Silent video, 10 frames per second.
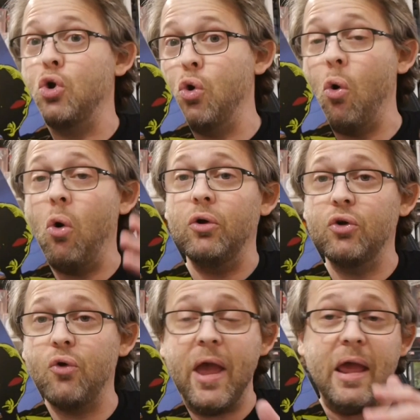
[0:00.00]
cool,
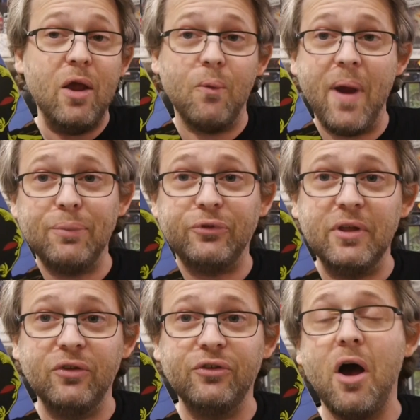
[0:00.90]
great. It wraps
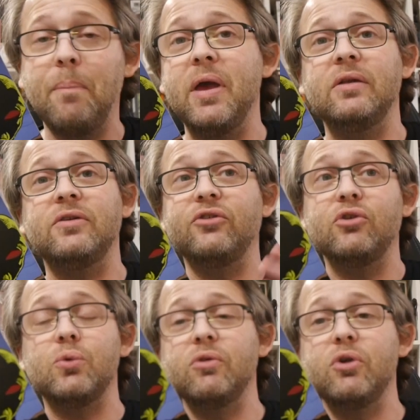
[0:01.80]
things up. It does
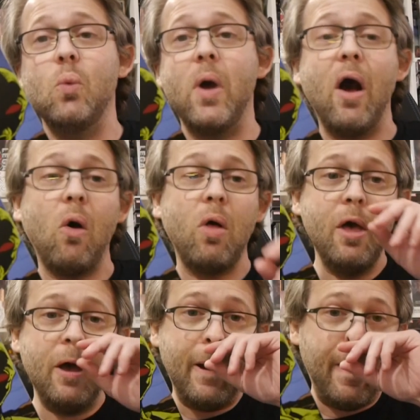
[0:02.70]
it really well.
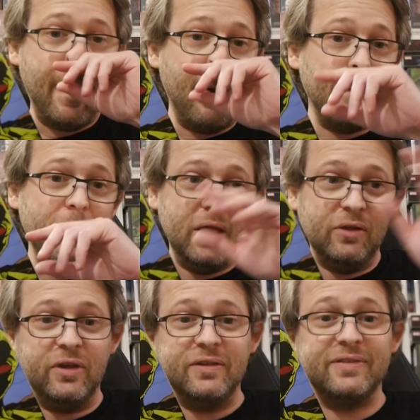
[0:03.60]
Um,
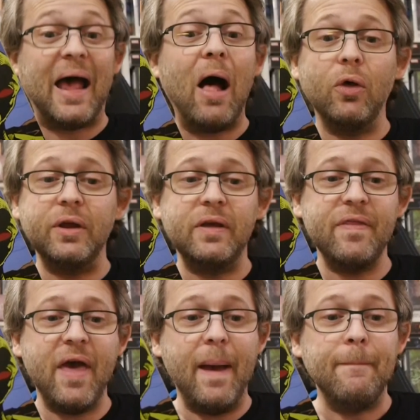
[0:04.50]
it's it's solid
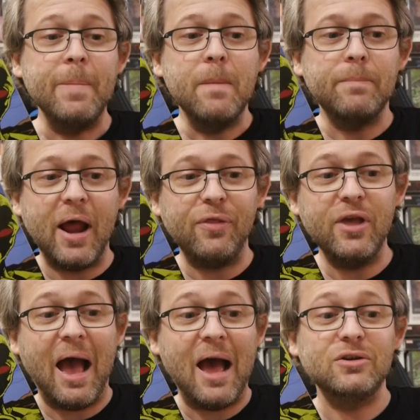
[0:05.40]
in that. But I
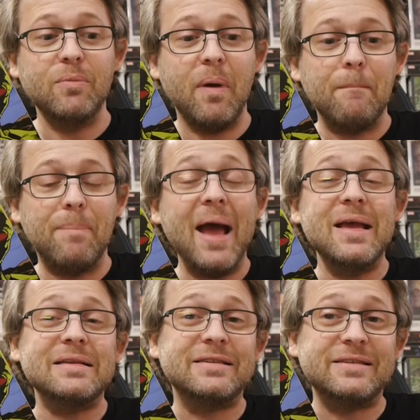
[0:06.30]
think on uh, by
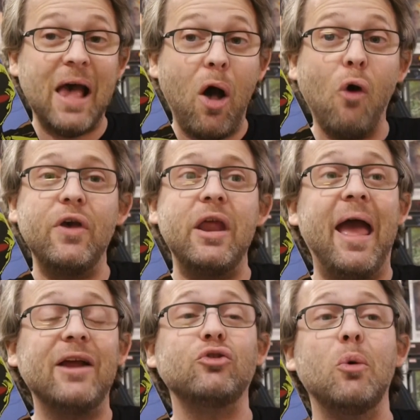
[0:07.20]
itself, it
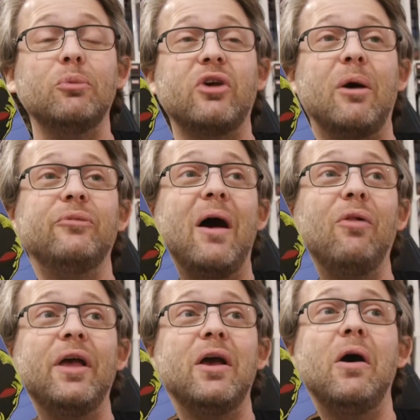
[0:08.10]
actually almost comes
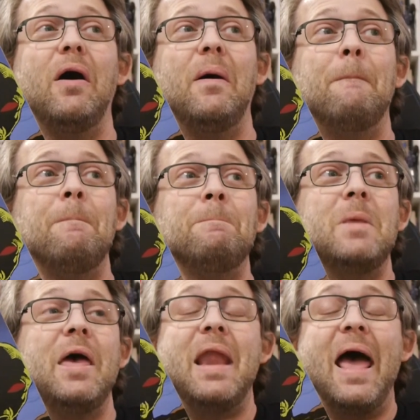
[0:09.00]
out like a um,
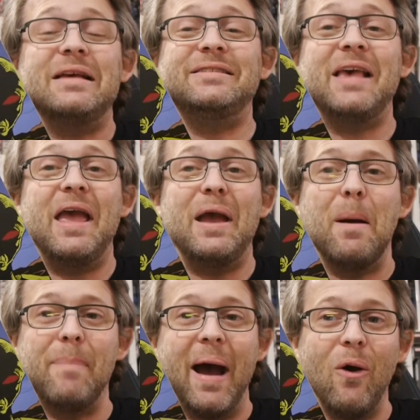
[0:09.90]
an essay
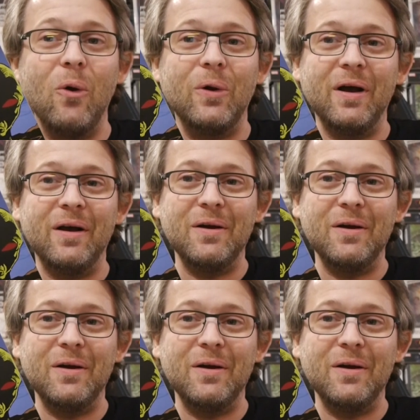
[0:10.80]
about